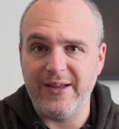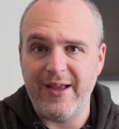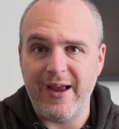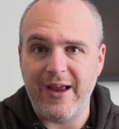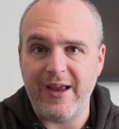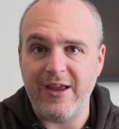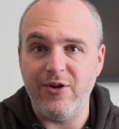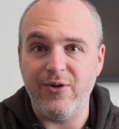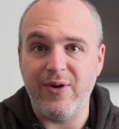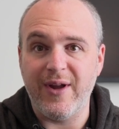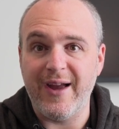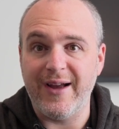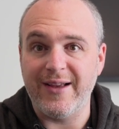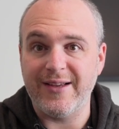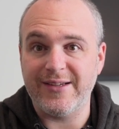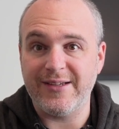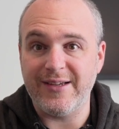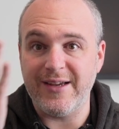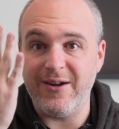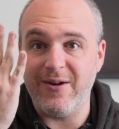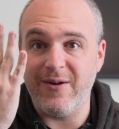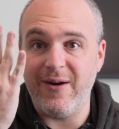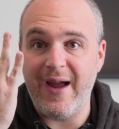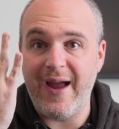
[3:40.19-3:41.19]
like you can't
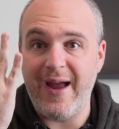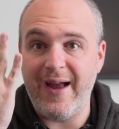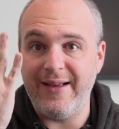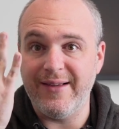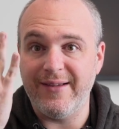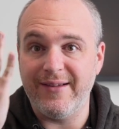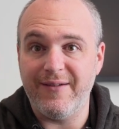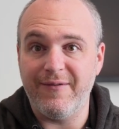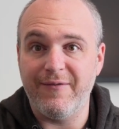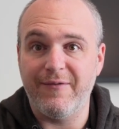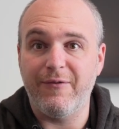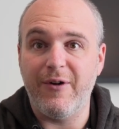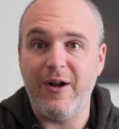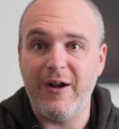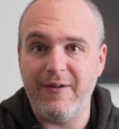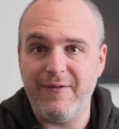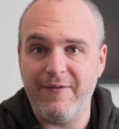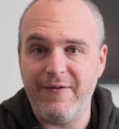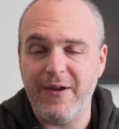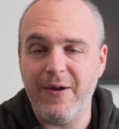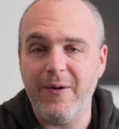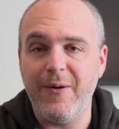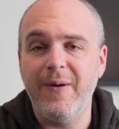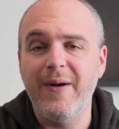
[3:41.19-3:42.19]
see your hands in front
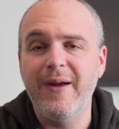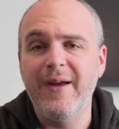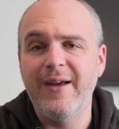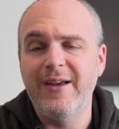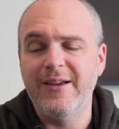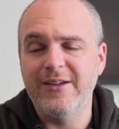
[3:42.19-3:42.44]
of you.